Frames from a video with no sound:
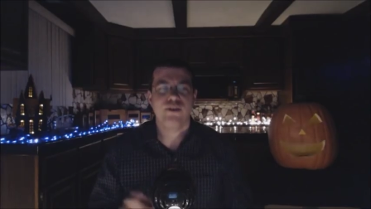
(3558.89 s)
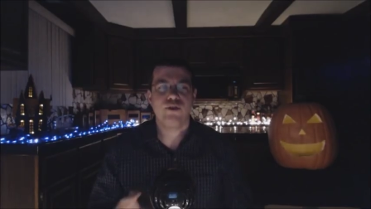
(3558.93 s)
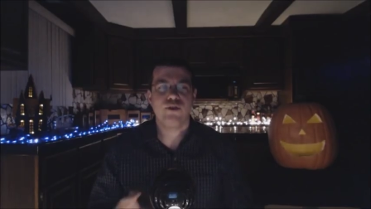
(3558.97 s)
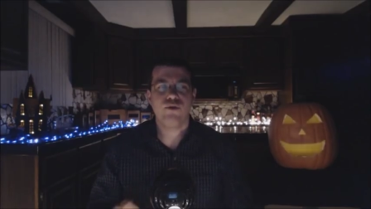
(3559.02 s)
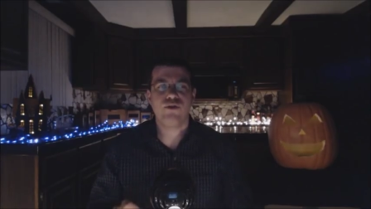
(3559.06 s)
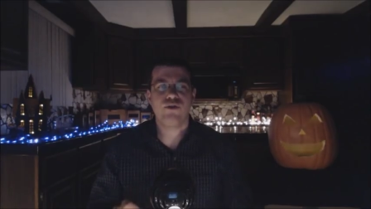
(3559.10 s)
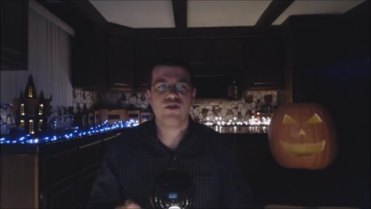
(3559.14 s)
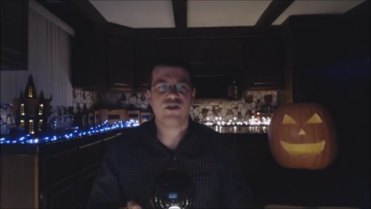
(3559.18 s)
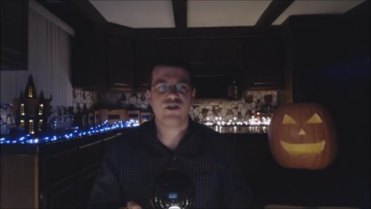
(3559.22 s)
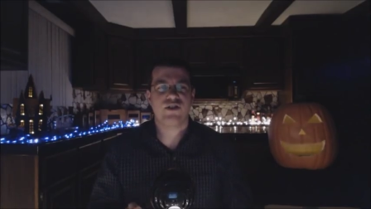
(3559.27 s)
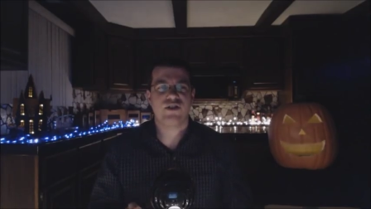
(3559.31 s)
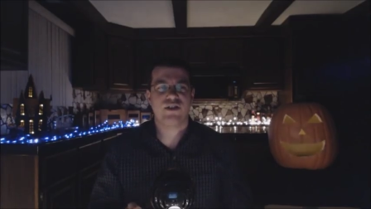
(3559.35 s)

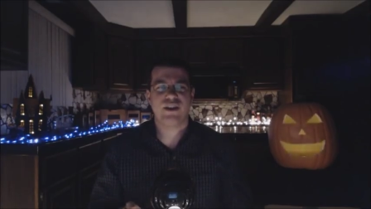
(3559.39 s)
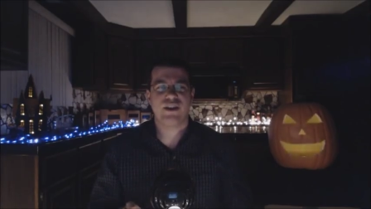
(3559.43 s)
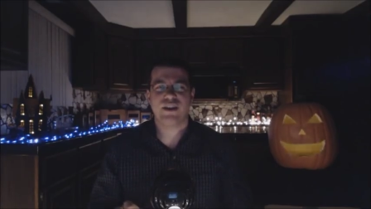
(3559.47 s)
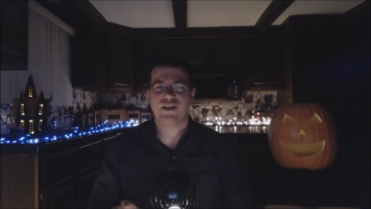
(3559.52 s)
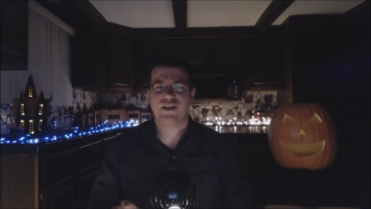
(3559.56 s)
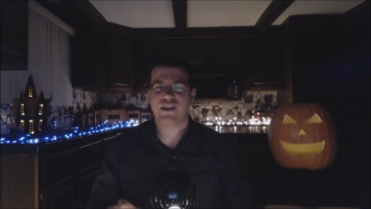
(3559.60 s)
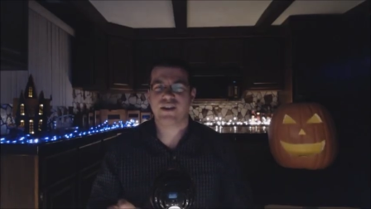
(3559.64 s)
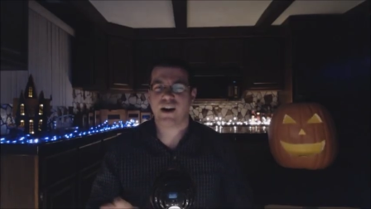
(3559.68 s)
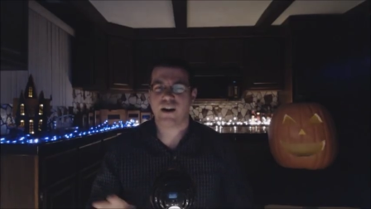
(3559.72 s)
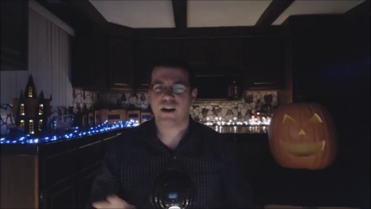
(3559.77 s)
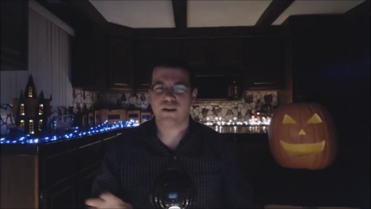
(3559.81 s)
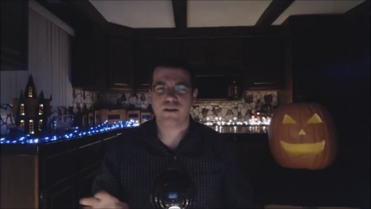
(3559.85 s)
uses
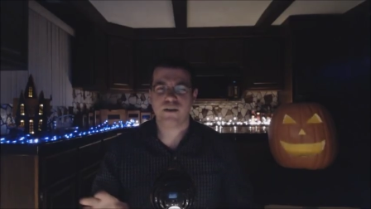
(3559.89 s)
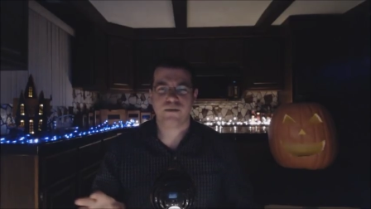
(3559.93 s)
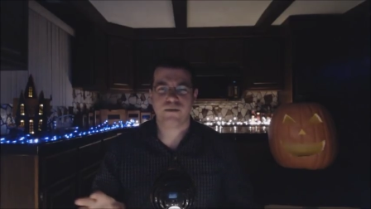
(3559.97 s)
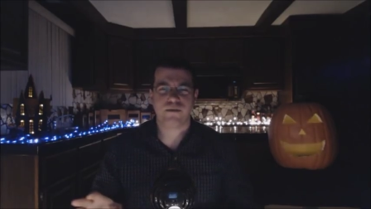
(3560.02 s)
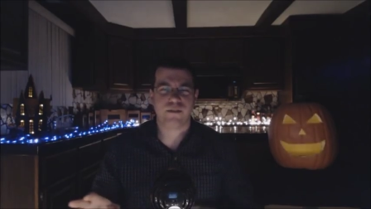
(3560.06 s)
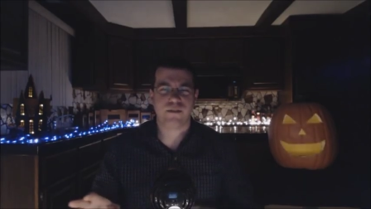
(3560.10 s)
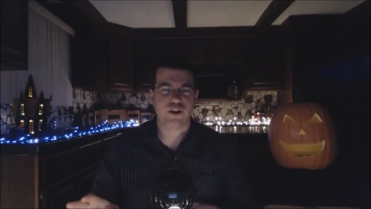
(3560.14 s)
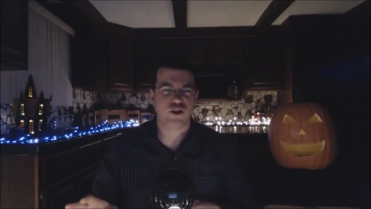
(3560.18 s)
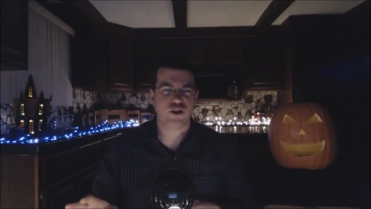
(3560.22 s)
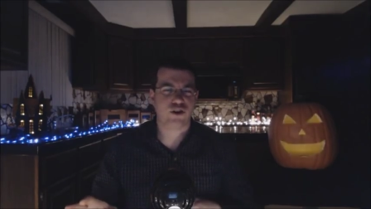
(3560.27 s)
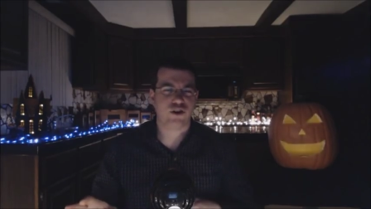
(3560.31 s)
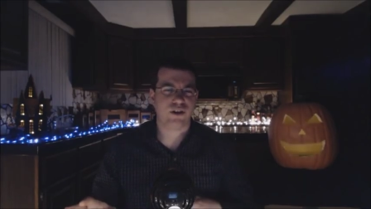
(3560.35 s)
this
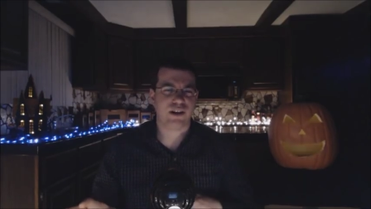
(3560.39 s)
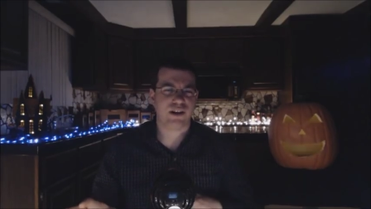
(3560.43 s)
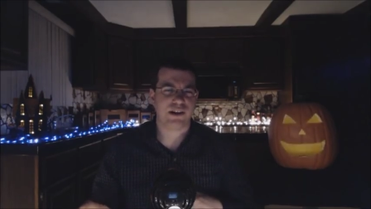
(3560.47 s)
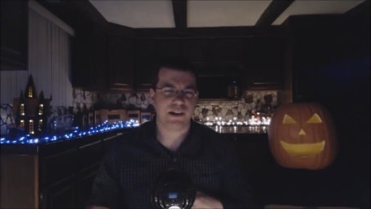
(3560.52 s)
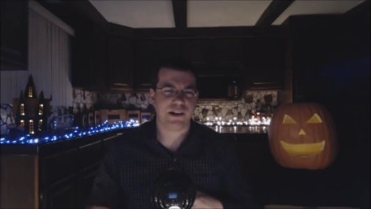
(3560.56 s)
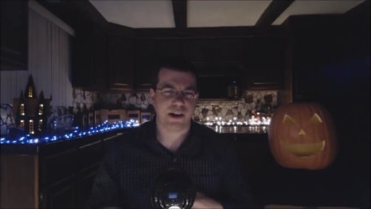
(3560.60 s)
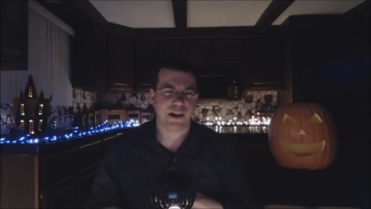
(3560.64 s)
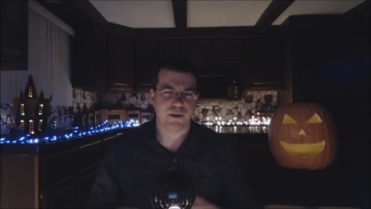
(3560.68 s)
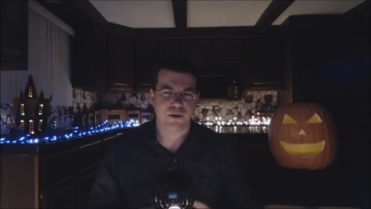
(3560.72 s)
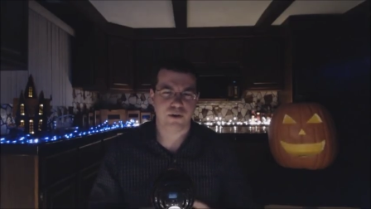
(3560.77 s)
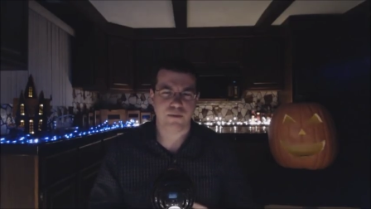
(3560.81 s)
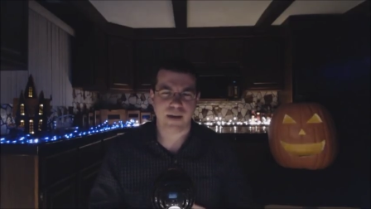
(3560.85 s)
artificially
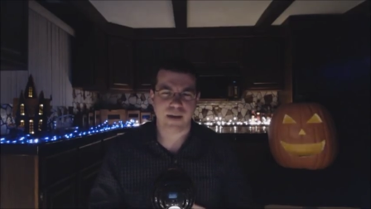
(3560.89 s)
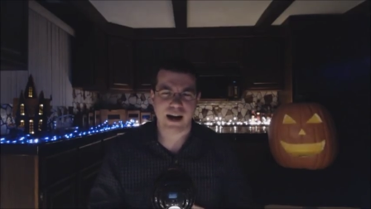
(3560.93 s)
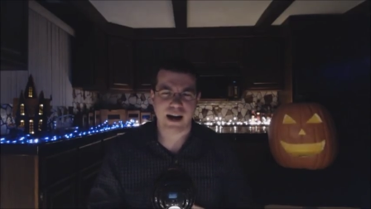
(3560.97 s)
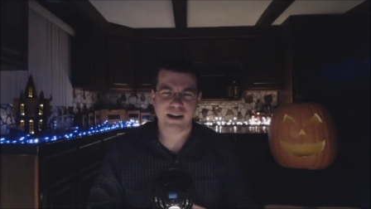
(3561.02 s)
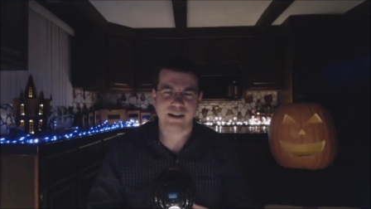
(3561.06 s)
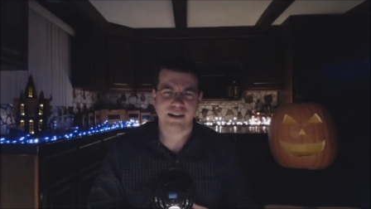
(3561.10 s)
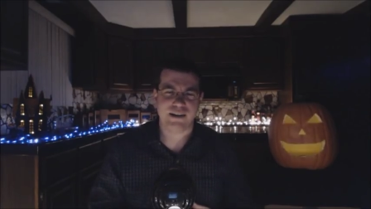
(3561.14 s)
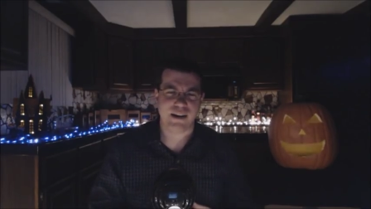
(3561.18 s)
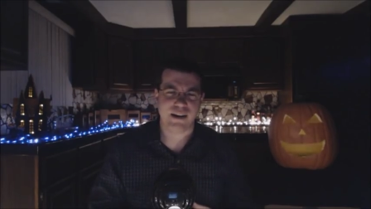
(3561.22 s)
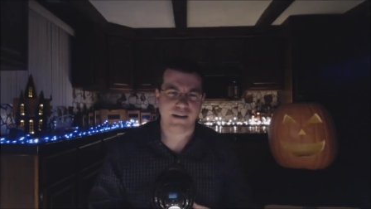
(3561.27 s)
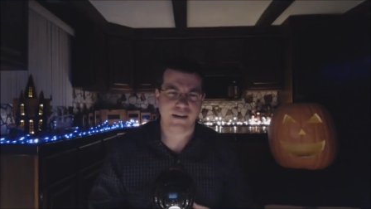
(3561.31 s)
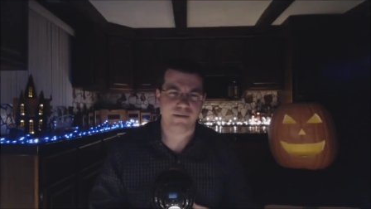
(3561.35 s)

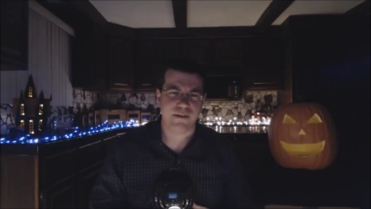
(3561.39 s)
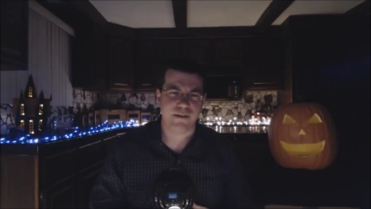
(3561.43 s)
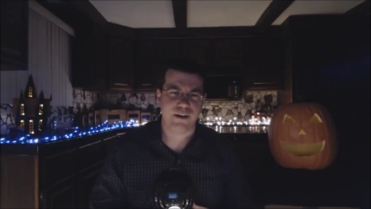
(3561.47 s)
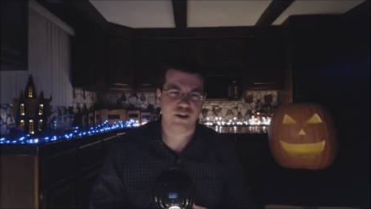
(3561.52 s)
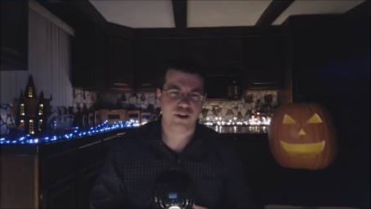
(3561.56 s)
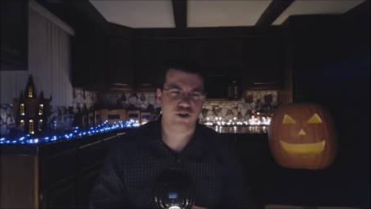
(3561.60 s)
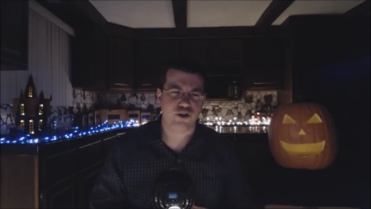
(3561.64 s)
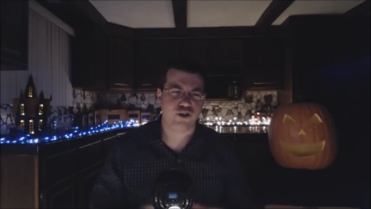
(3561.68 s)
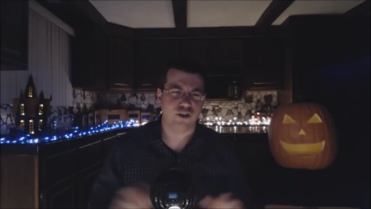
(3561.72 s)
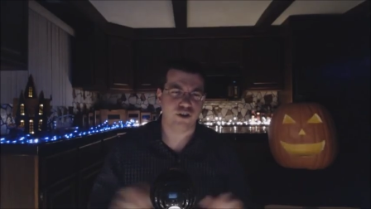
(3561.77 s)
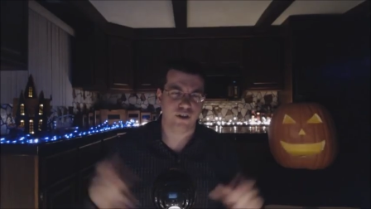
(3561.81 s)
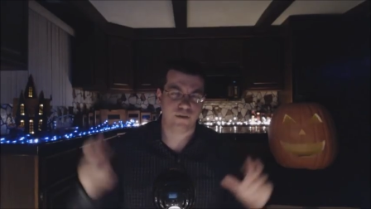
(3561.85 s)
narrow-minded
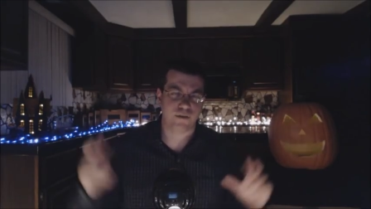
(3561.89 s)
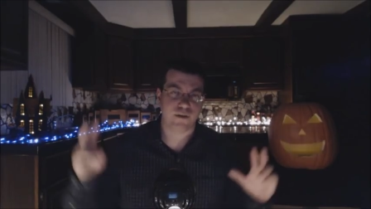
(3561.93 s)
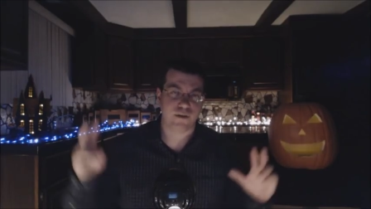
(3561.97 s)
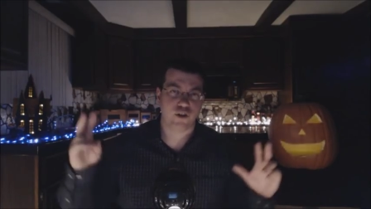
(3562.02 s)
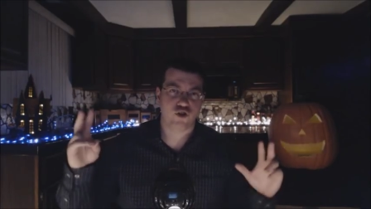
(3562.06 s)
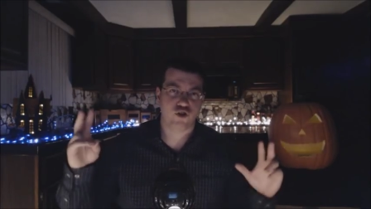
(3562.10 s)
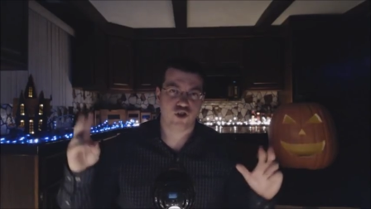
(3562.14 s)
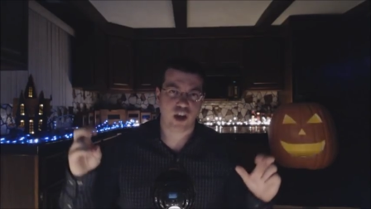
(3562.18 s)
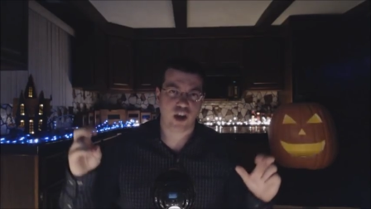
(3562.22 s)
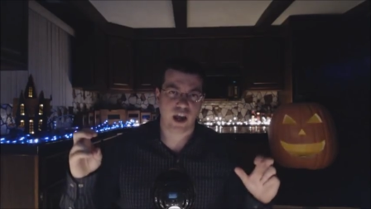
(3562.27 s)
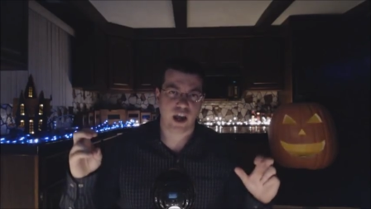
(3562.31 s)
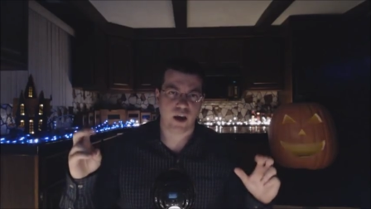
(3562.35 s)
definition of
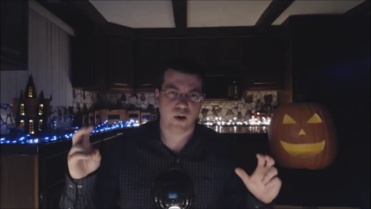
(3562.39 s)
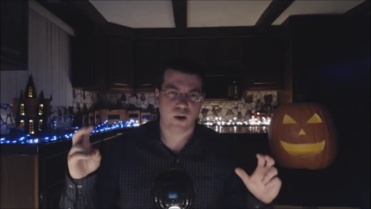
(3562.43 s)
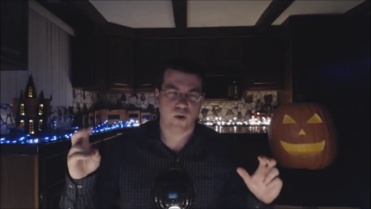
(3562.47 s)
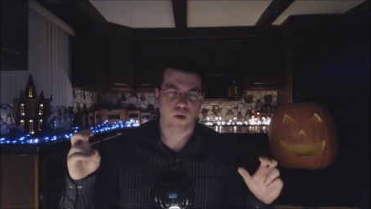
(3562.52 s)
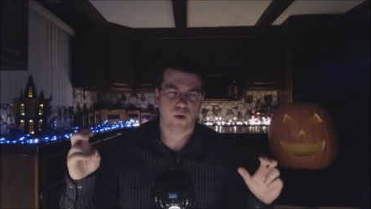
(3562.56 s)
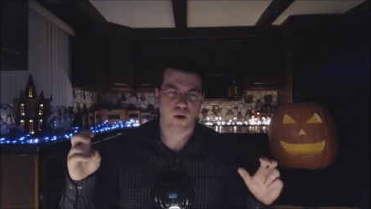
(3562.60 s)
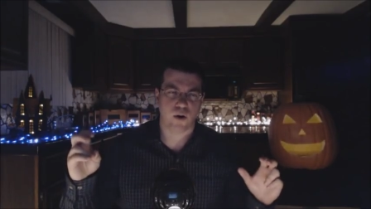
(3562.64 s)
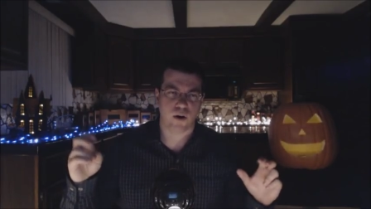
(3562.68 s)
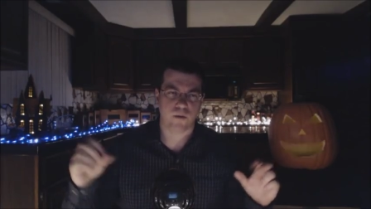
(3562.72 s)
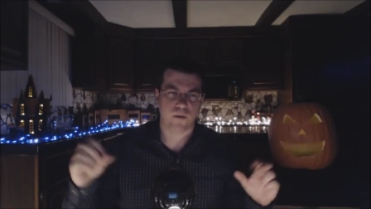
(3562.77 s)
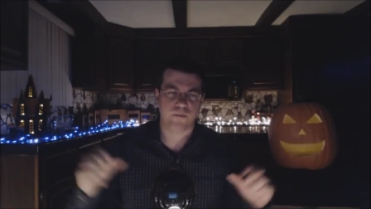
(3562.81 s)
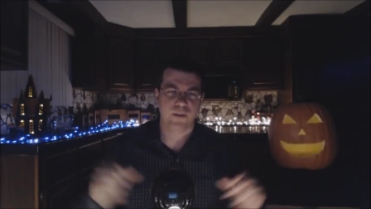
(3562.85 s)

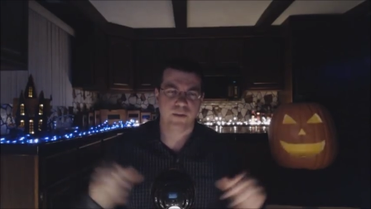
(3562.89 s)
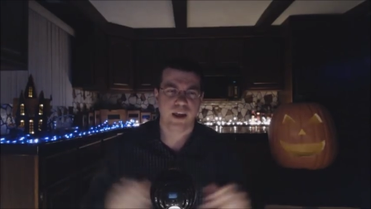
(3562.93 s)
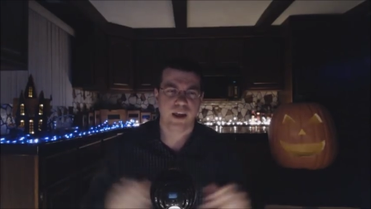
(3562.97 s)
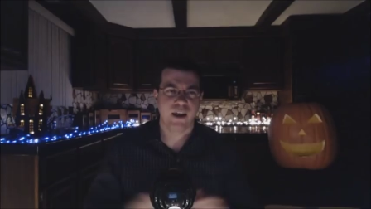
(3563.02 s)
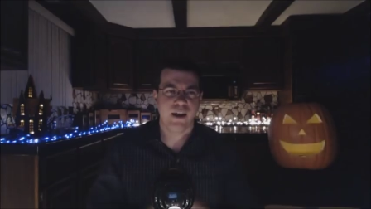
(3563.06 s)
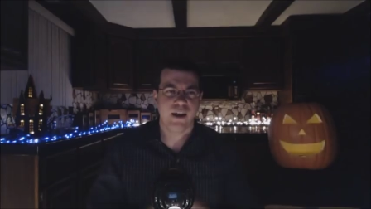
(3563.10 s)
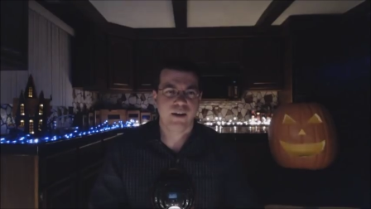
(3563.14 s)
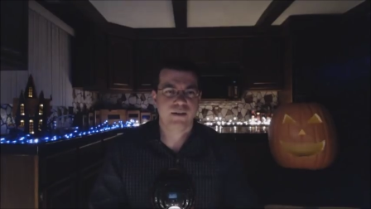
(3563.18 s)
J-horror